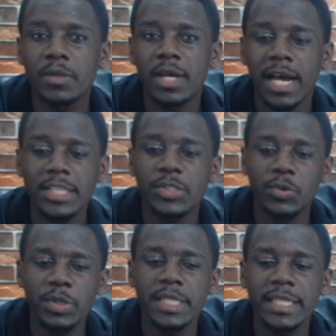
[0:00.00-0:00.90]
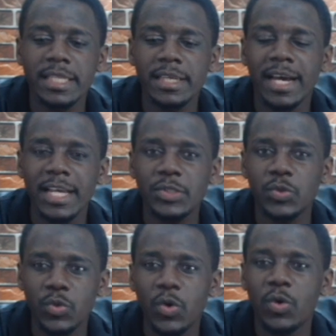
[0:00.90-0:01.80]
Arsenal really has
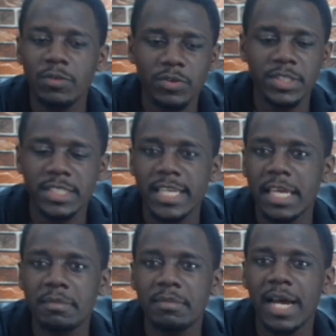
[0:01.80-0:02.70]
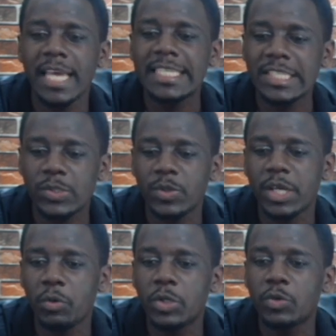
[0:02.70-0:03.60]
to go on for this game. I just know they
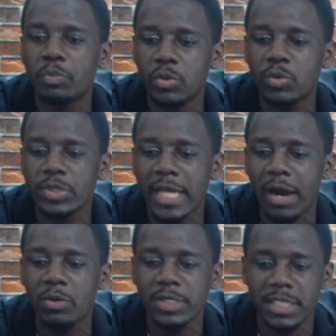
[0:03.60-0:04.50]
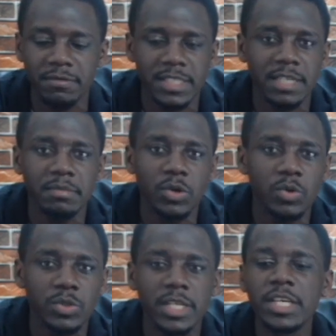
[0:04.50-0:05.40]
are going to put out everything
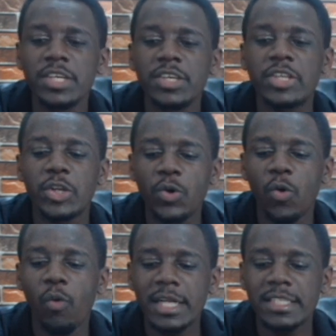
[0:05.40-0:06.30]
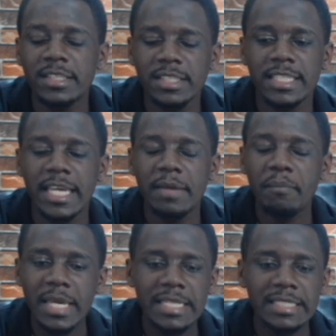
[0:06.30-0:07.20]
because they know what this game
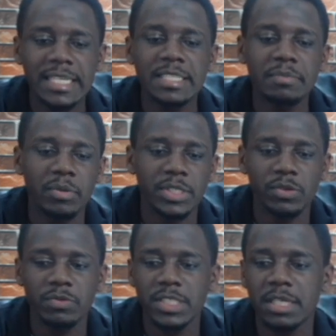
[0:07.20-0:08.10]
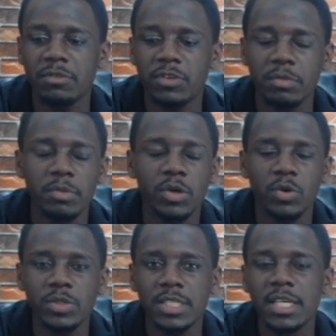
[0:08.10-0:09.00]
means and the importance of this game of football.
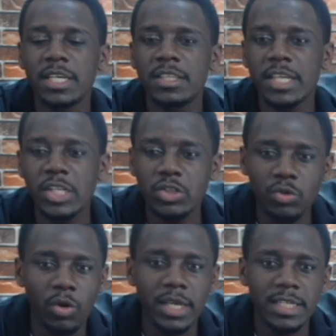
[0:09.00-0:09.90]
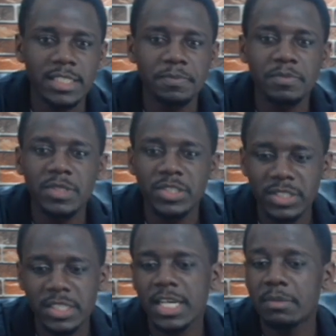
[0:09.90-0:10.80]
Because they draw it,
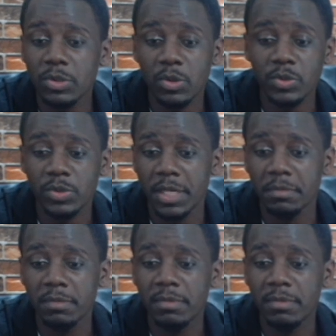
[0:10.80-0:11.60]
City comes close to them.